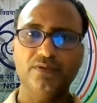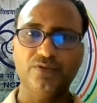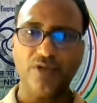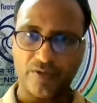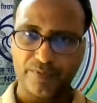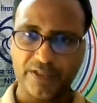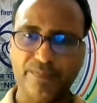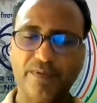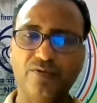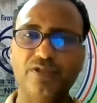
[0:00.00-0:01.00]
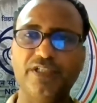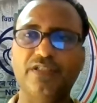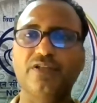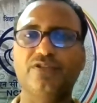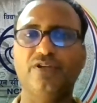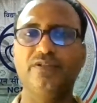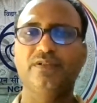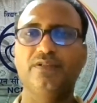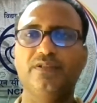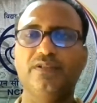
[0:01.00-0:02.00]
So our principal will discuss on
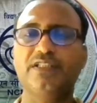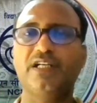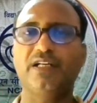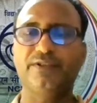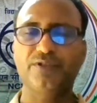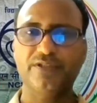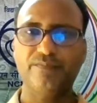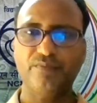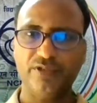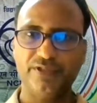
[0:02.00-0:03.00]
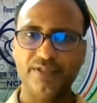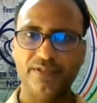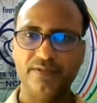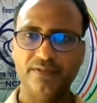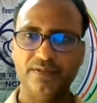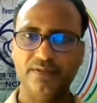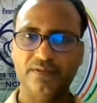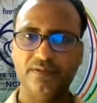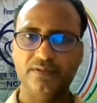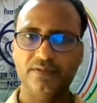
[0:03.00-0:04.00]
national education policy,
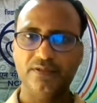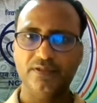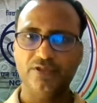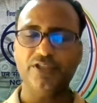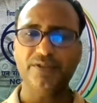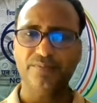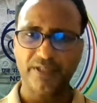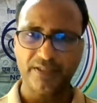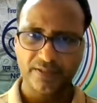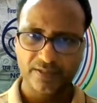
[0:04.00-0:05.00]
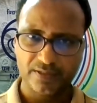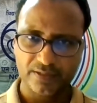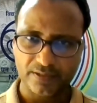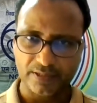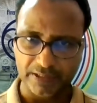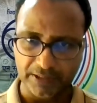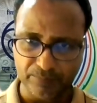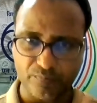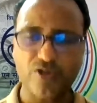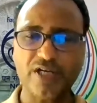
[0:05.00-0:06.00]
the different
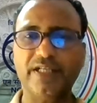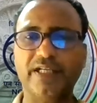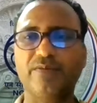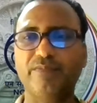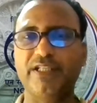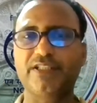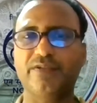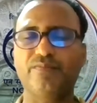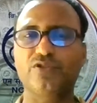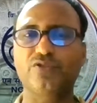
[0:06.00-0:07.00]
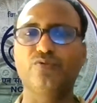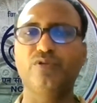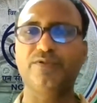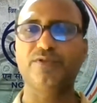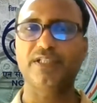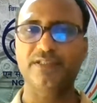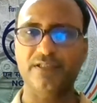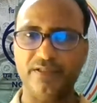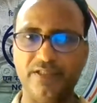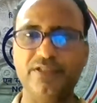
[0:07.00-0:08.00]
important recommendation for school
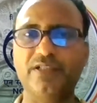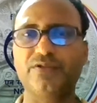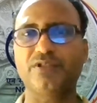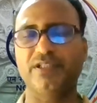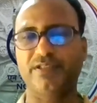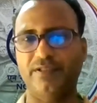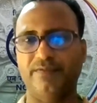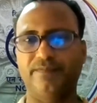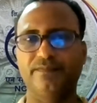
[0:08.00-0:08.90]
education, teacher education,